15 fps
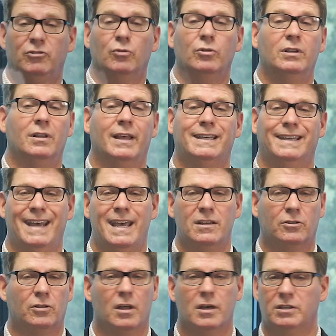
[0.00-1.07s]
drew it like at
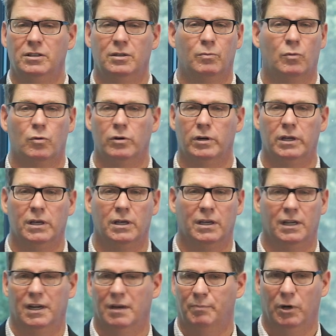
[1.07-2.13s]
8 o'clock in the morning,
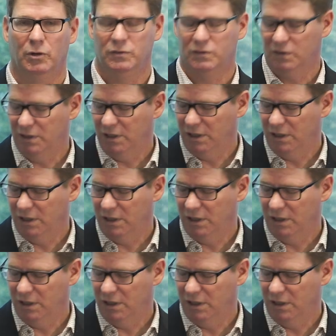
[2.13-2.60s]
and I posted